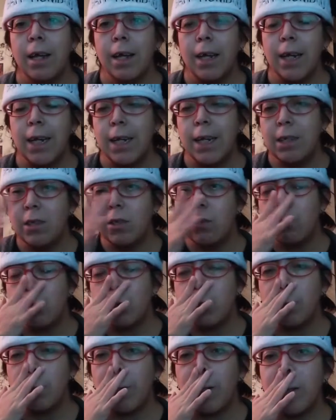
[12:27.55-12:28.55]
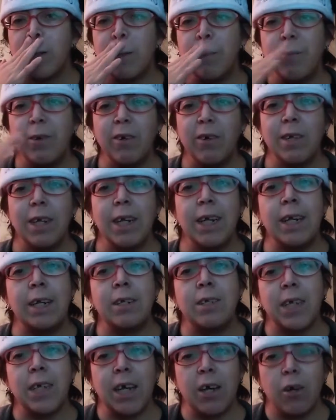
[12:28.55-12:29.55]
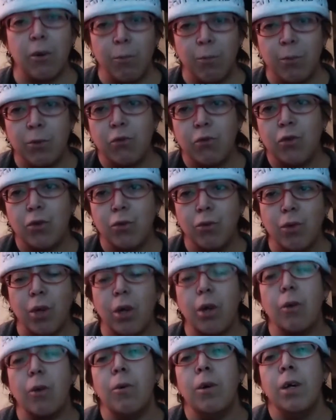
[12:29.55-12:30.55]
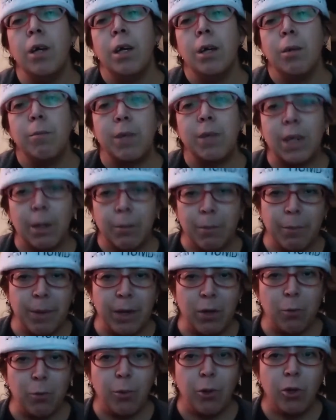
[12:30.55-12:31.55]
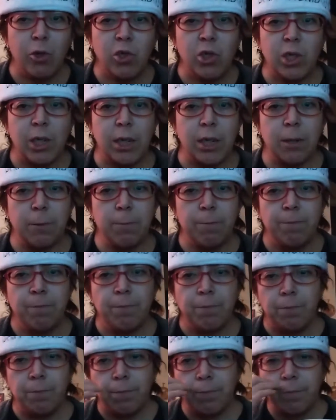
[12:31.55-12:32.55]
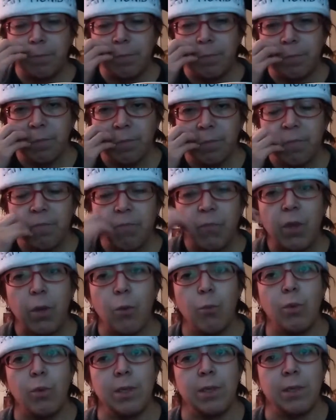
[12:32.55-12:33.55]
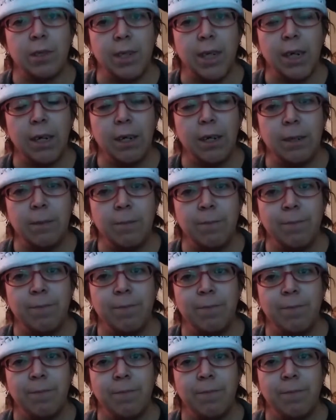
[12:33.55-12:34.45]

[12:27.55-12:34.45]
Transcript: his responsibility to help Zuko become a better person was done,